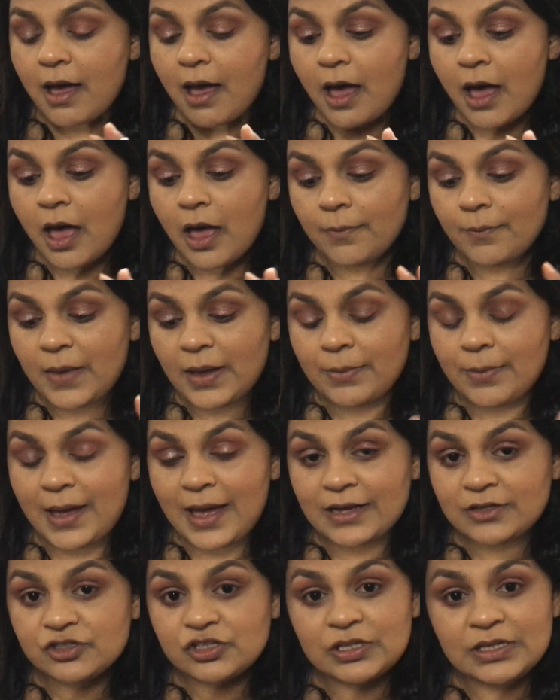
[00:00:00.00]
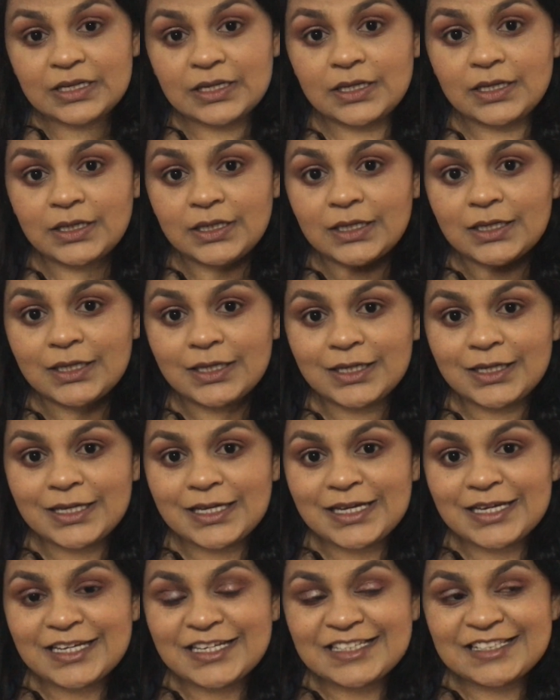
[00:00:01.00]
I'm actually
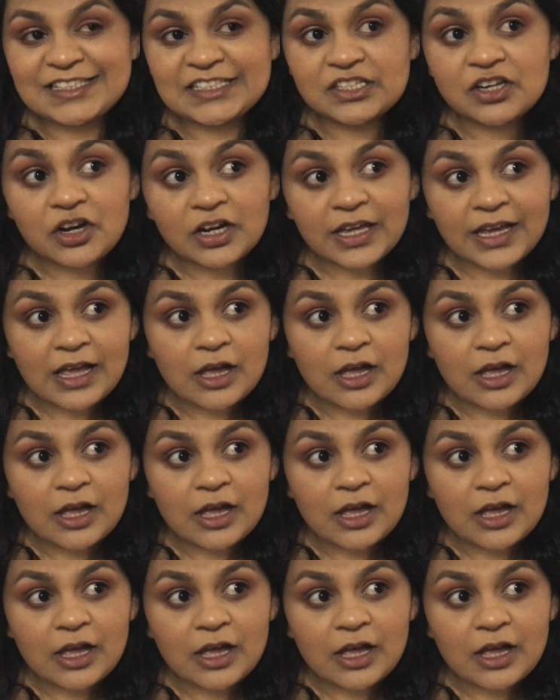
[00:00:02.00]
starting